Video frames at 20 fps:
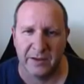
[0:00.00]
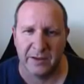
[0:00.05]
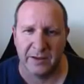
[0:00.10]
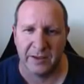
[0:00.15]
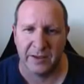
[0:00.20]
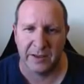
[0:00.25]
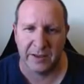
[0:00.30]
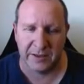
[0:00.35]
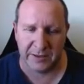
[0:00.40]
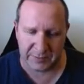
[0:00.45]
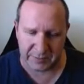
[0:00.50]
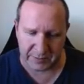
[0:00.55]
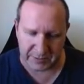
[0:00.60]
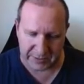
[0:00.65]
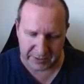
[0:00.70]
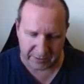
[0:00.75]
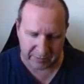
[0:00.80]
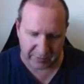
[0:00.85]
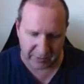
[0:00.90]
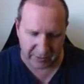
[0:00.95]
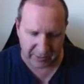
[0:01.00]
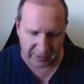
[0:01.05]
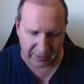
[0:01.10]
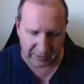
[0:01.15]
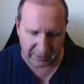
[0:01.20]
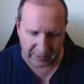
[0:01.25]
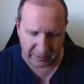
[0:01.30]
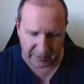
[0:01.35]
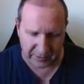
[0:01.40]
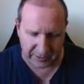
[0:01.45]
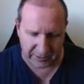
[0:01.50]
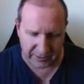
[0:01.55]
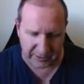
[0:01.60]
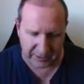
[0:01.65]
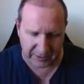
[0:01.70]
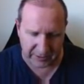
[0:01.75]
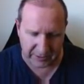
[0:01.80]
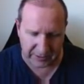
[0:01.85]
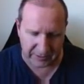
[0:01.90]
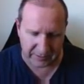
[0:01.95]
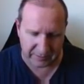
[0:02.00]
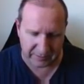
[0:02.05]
and this one's going to be, I'm going to call it lead